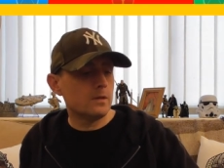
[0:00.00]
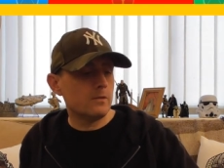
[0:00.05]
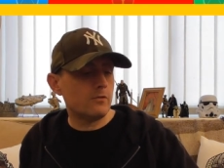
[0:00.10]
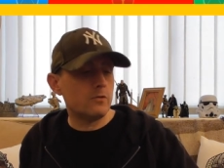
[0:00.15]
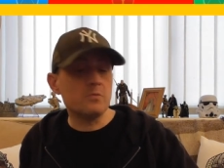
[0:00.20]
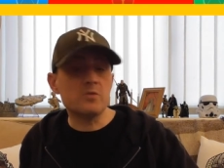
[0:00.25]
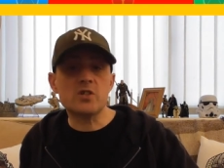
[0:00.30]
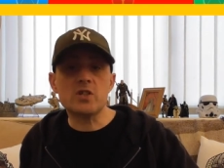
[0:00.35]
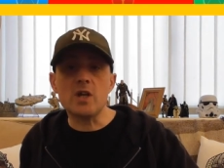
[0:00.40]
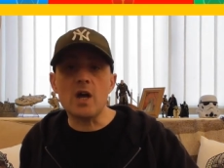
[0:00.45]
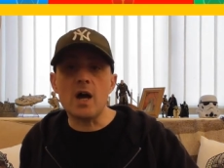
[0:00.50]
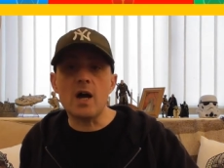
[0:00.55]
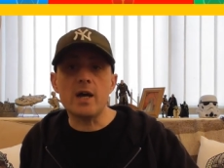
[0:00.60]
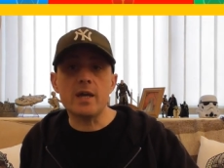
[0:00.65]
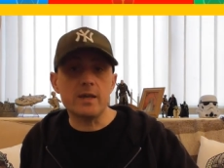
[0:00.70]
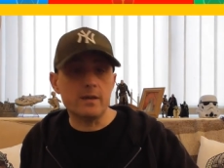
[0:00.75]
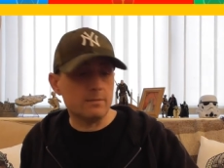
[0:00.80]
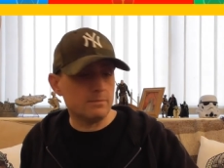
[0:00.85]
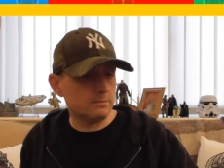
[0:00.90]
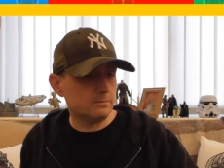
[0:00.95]
from
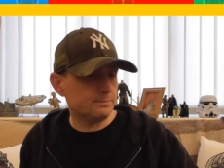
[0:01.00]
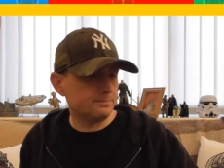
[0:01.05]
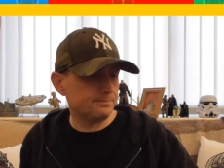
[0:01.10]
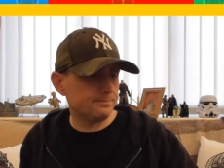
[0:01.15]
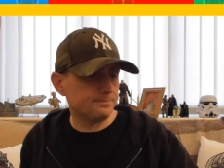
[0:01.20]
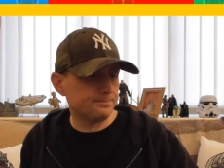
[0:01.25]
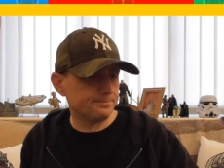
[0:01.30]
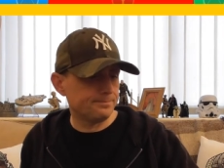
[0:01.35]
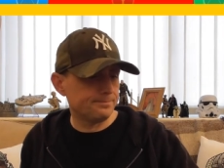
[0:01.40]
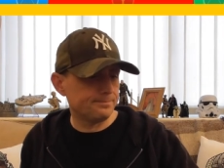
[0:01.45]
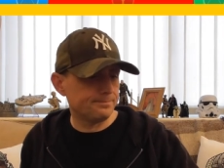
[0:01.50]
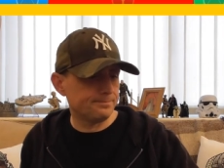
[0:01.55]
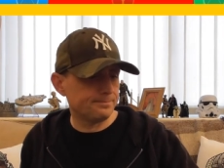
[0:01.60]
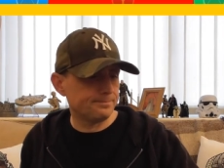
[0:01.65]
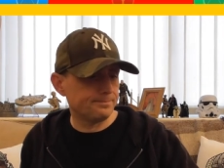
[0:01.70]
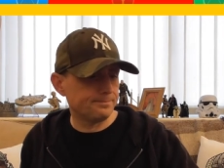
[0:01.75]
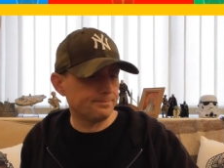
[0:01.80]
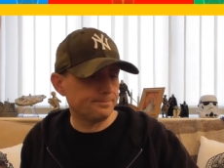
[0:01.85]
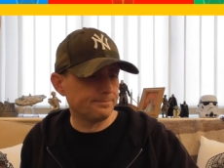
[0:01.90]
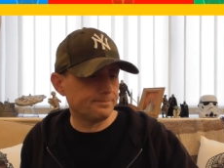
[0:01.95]
Sky.
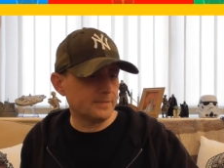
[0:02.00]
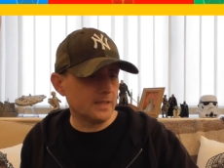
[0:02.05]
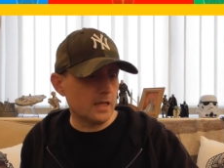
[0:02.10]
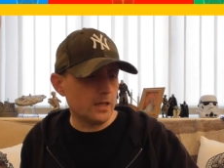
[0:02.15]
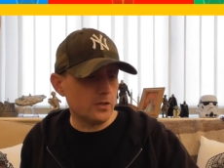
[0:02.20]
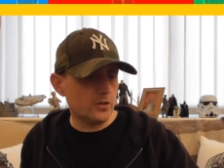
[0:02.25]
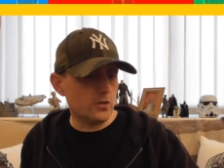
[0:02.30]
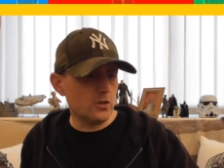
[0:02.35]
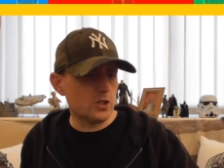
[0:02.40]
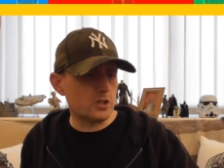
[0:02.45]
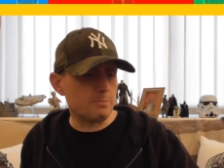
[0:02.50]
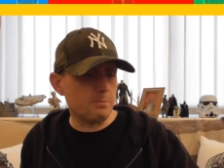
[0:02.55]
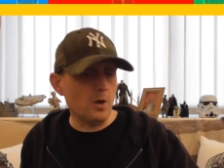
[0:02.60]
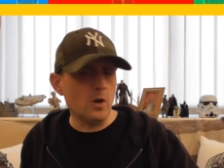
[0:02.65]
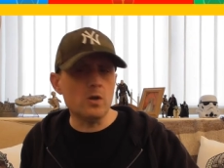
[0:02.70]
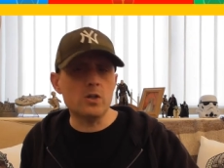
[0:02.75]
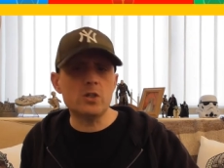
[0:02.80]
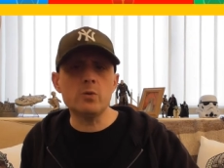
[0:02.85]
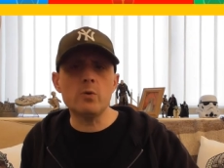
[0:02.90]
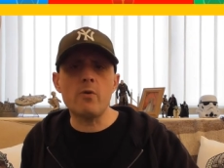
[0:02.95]
You
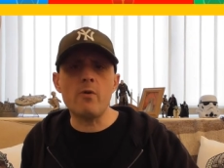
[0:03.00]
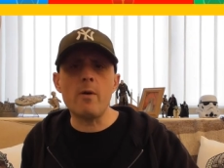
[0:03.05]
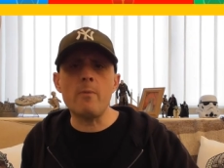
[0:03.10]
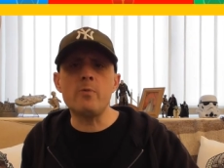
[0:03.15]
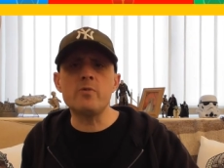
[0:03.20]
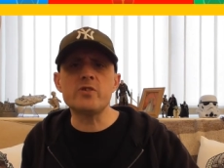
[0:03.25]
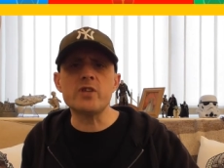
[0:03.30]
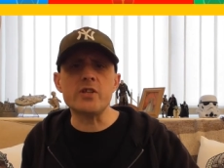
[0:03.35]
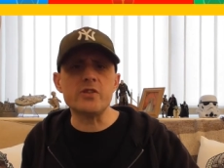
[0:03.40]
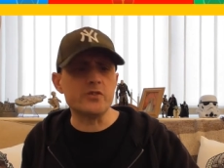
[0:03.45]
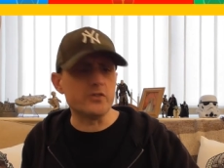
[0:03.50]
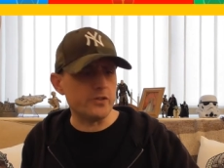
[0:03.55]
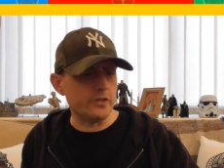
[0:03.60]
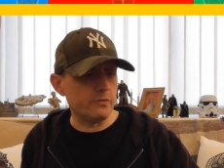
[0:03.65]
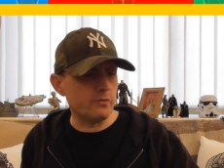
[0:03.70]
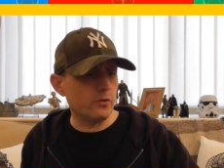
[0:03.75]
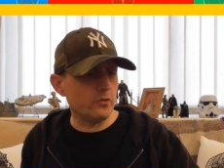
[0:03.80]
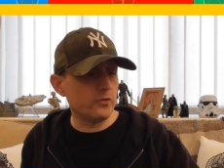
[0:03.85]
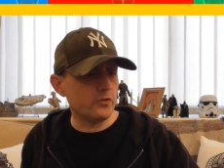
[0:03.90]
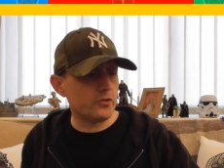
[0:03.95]
spoke to a
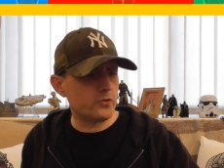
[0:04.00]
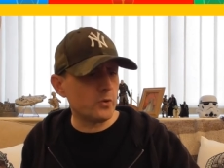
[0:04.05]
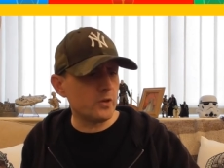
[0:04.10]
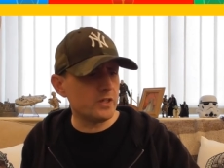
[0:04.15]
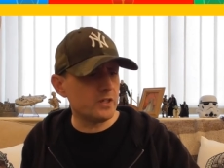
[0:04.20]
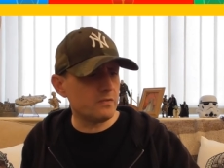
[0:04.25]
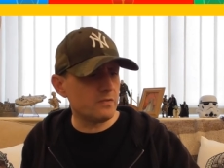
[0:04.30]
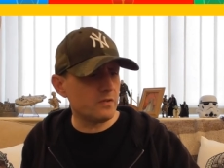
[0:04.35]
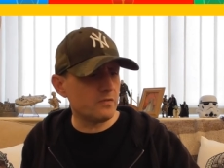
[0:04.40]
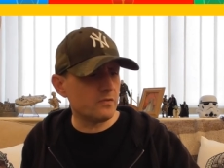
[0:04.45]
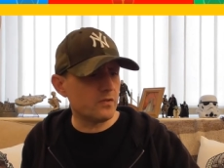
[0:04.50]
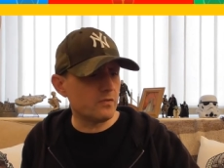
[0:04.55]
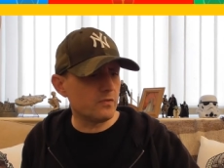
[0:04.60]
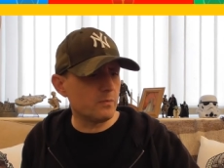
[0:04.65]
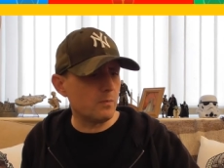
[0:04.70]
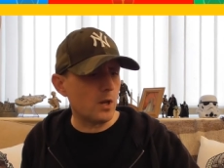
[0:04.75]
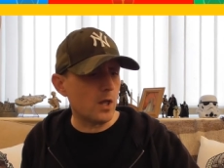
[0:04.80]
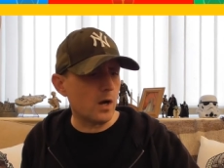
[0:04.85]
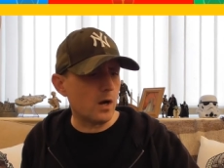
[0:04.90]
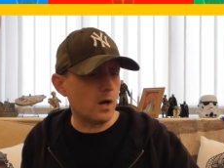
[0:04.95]
representative on the 25th
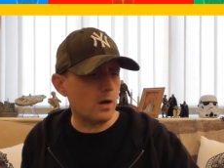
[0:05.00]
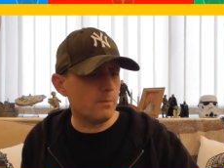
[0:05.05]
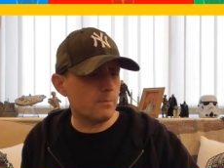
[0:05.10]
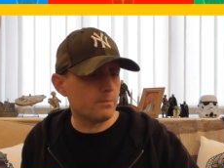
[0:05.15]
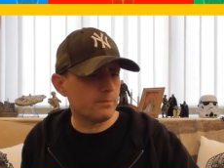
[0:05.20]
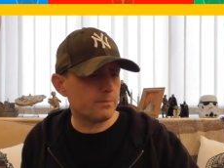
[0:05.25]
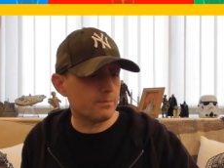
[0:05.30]
of blah